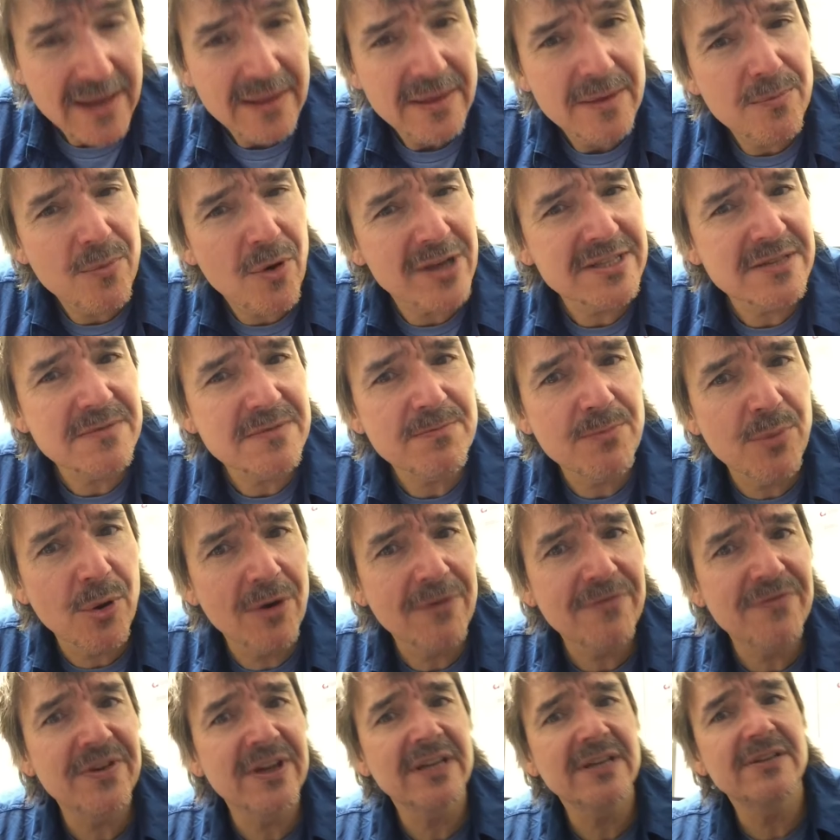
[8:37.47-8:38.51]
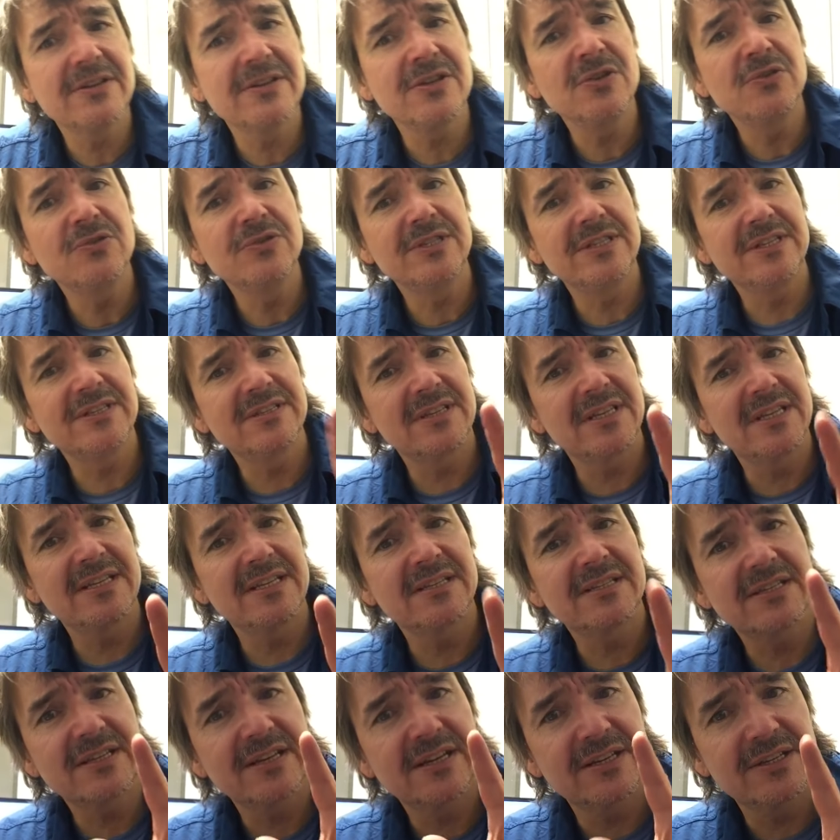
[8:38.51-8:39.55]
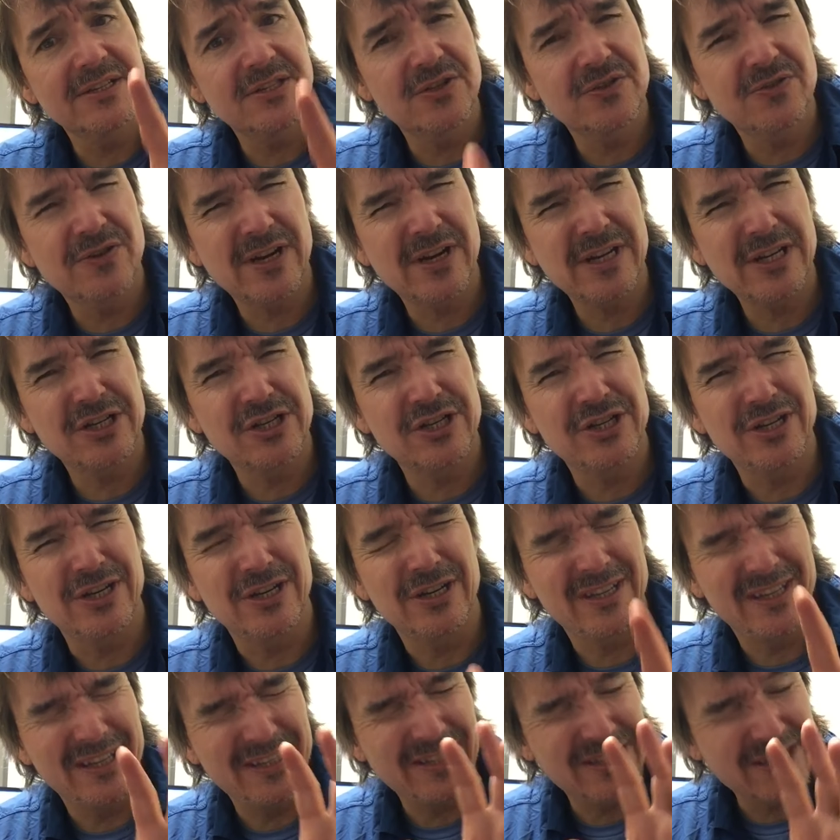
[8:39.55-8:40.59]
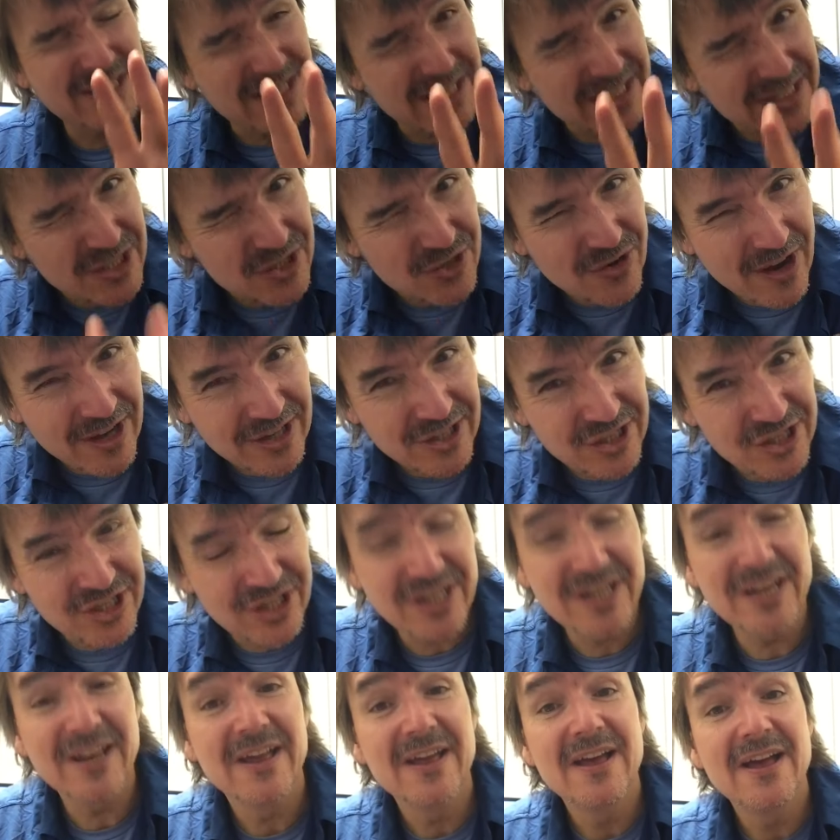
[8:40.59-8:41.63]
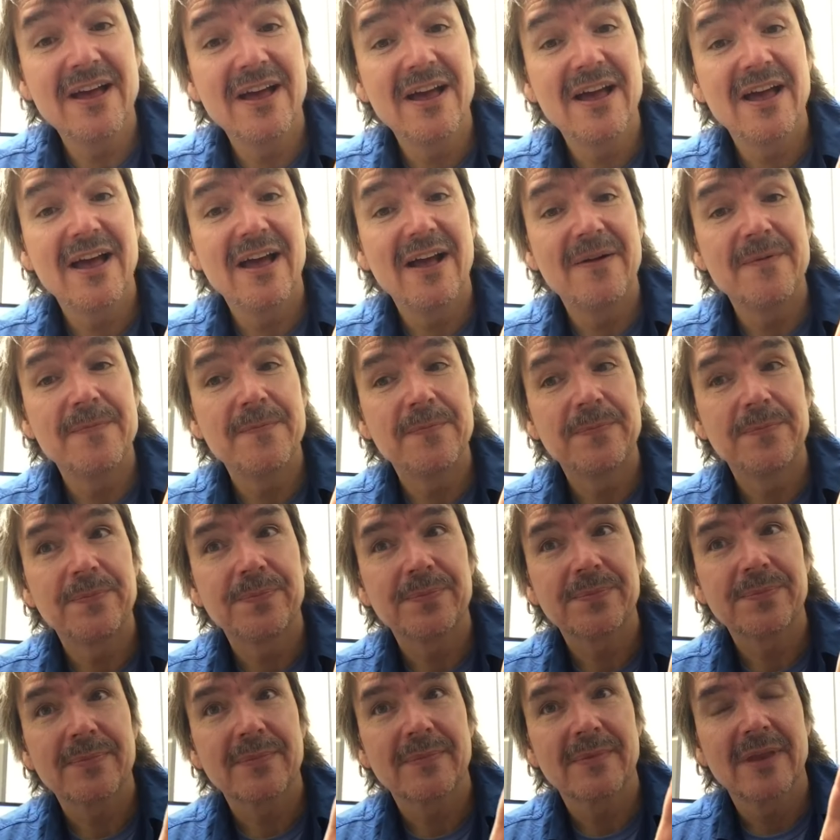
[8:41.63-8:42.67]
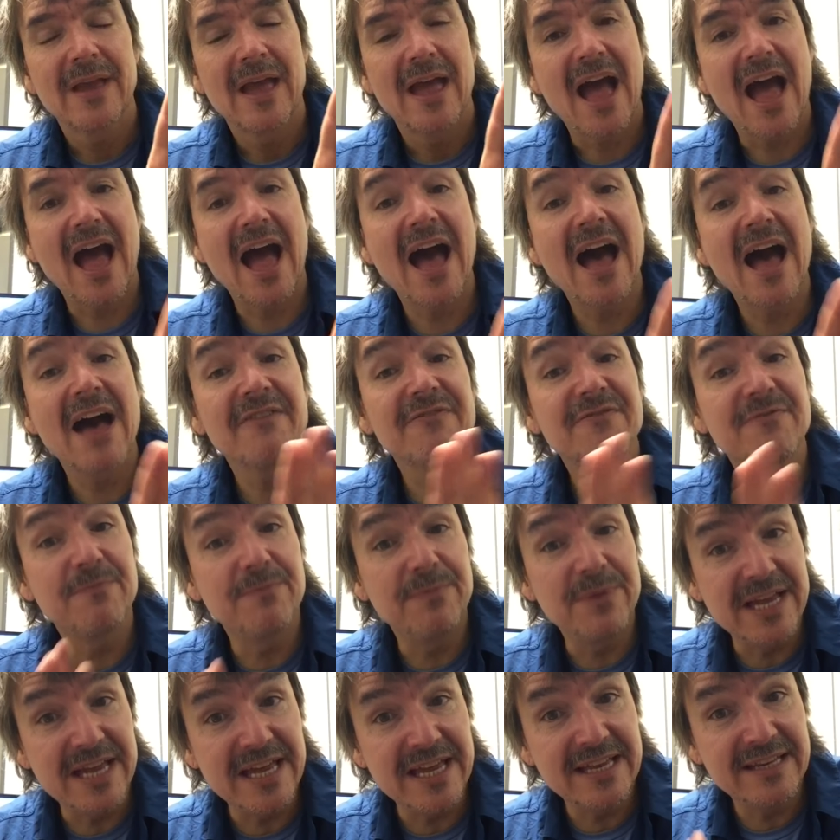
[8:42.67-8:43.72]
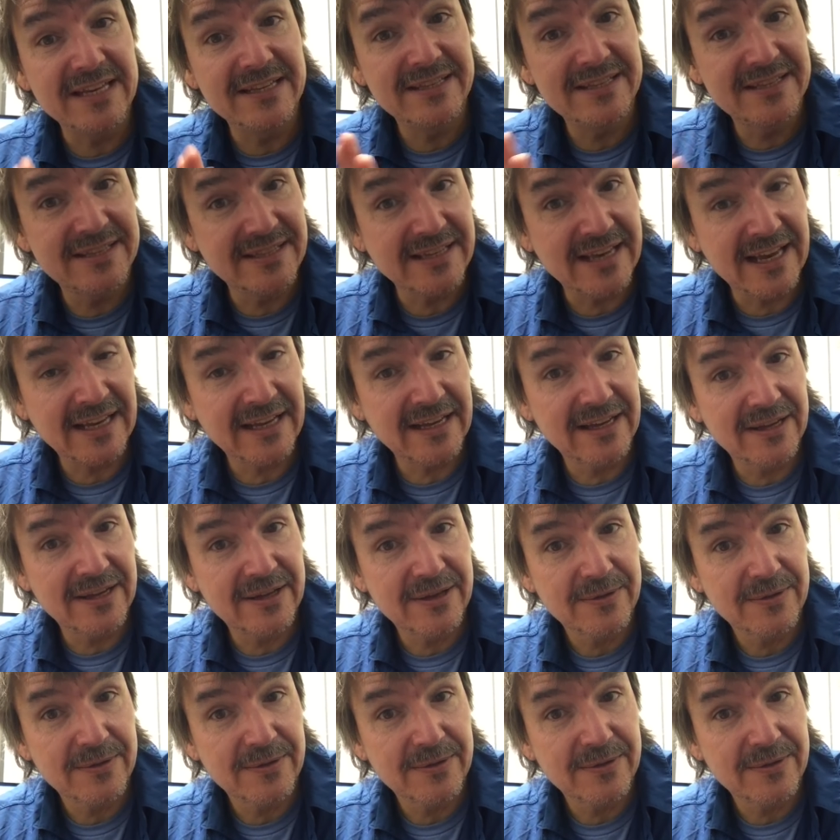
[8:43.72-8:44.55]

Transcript: The present perfect uses this construction, have been sick,